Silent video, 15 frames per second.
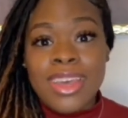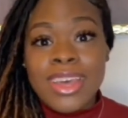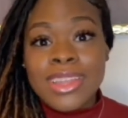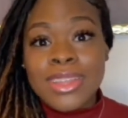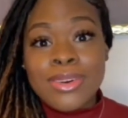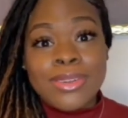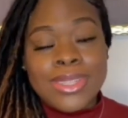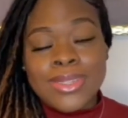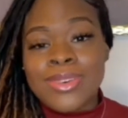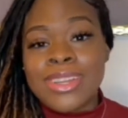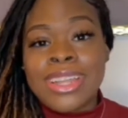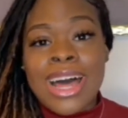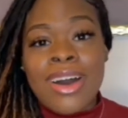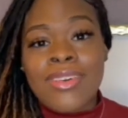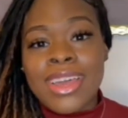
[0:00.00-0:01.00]
those who are
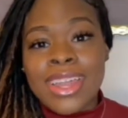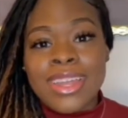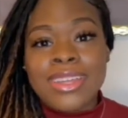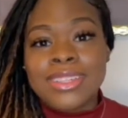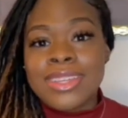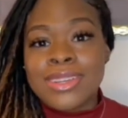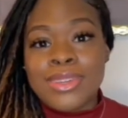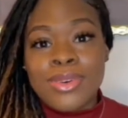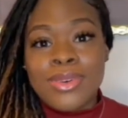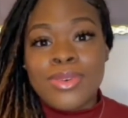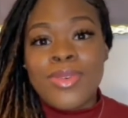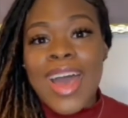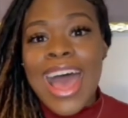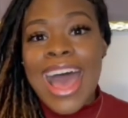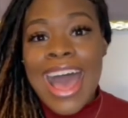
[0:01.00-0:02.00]
now getting to
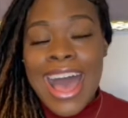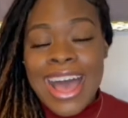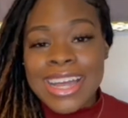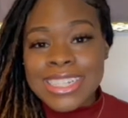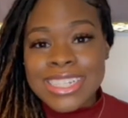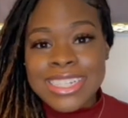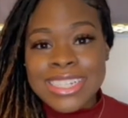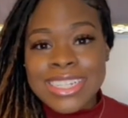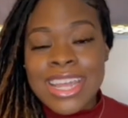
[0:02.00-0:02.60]
know Ash,